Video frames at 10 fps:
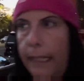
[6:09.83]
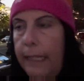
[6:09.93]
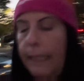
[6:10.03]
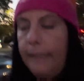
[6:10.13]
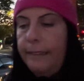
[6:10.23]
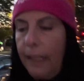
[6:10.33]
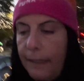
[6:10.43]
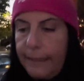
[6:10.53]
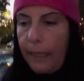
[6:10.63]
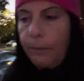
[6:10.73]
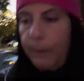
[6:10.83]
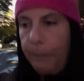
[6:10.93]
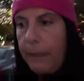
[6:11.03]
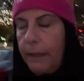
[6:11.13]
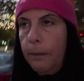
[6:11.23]
it does help me
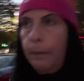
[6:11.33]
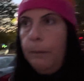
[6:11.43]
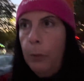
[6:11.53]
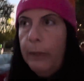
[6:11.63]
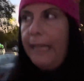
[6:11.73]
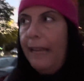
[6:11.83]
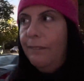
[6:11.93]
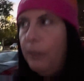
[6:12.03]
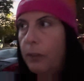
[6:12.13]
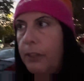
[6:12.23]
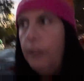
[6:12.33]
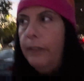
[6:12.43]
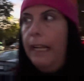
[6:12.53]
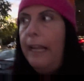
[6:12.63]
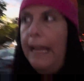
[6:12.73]
be a little bit more careful so
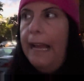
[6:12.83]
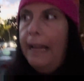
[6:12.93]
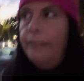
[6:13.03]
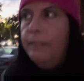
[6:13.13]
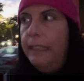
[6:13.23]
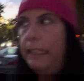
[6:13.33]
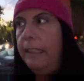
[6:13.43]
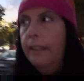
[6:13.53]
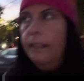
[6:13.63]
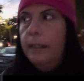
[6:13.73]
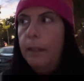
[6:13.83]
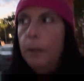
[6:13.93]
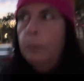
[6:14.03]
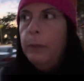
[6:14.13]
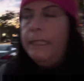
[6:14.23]
that I have the
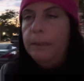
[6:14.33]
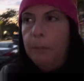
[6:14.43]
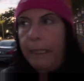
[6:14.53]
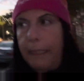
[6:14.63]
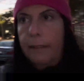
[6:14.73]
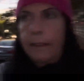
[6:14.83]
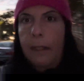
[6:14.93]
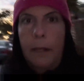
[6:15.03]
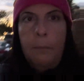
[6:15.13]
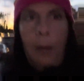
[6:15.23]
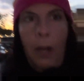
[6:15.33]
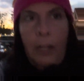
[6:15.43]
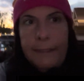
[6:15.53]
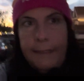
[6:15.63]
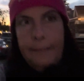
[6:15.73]
bridge money.
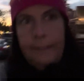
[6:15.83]
Pause.